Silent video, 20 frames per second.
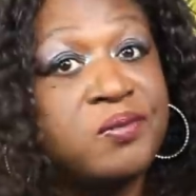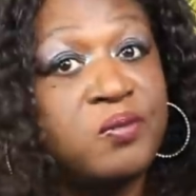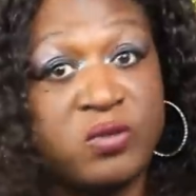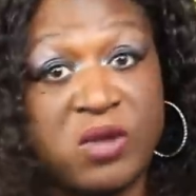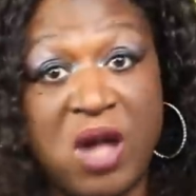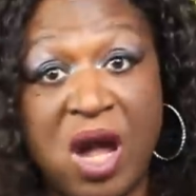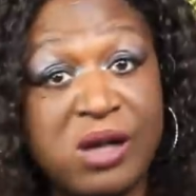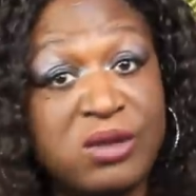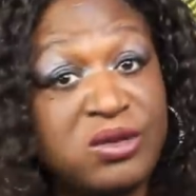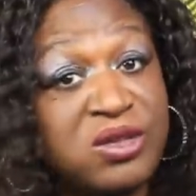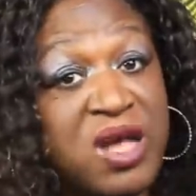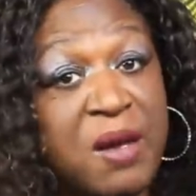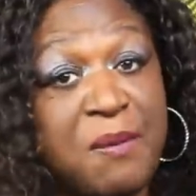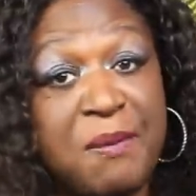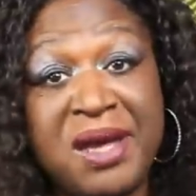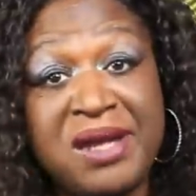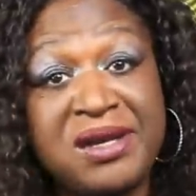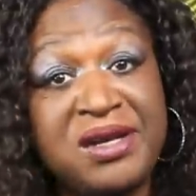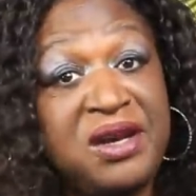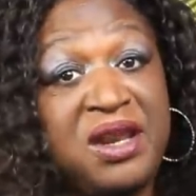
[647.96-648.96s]
I'm gonna say
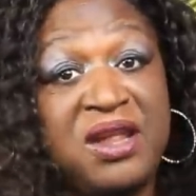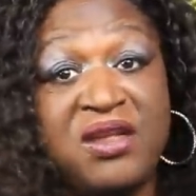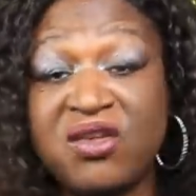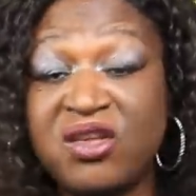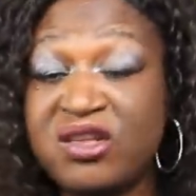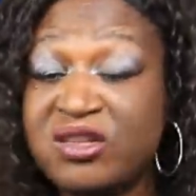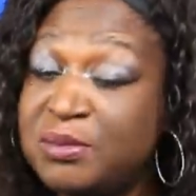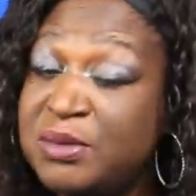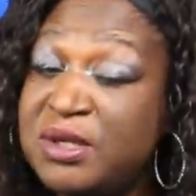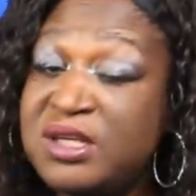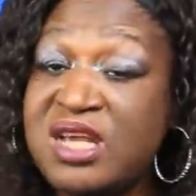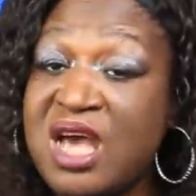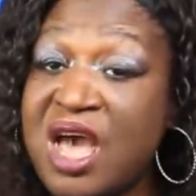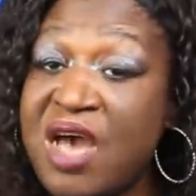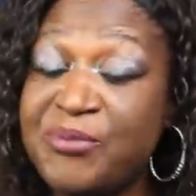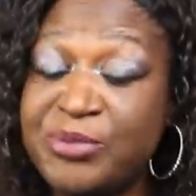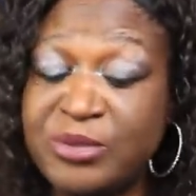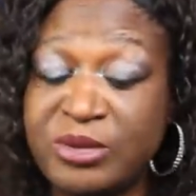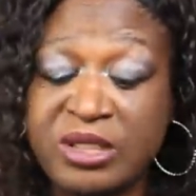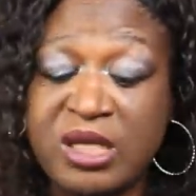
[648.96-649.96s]
Monday neither because I'm gonna be
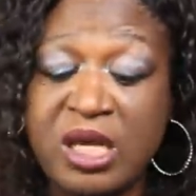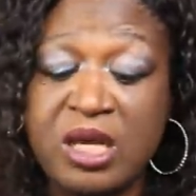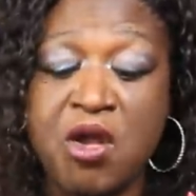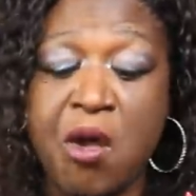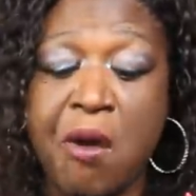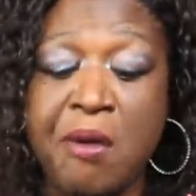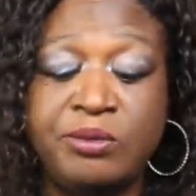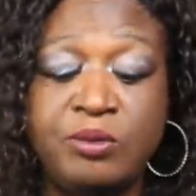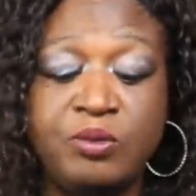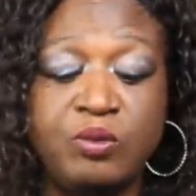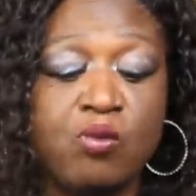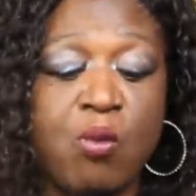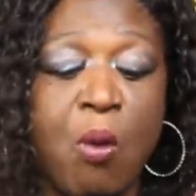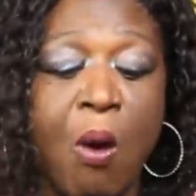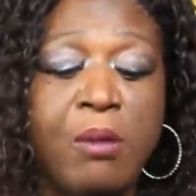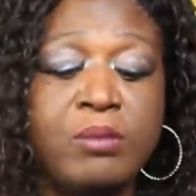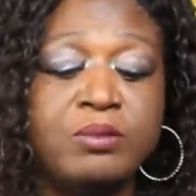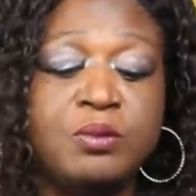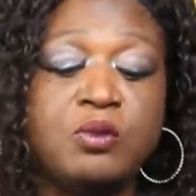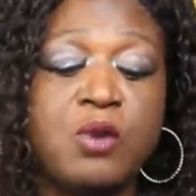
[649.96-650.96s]
tired from Sunday.
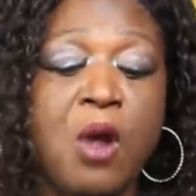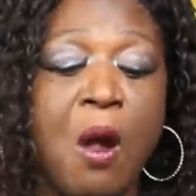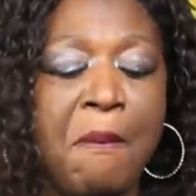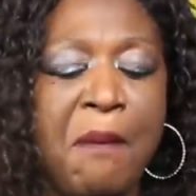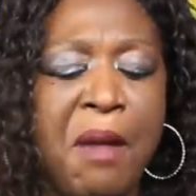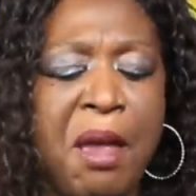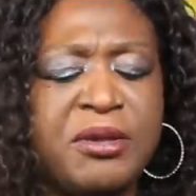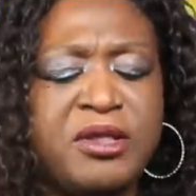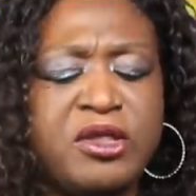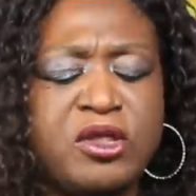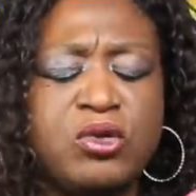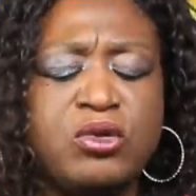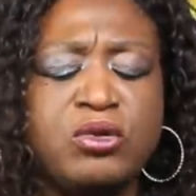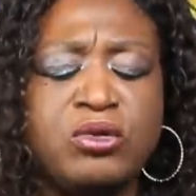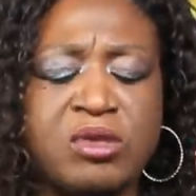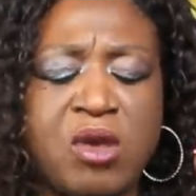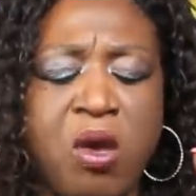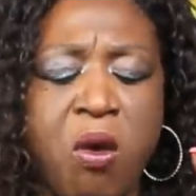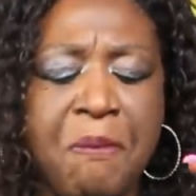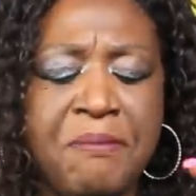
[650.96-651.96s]
Maybe
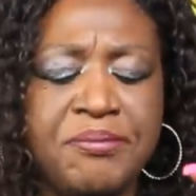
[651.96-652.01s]
Tuesday.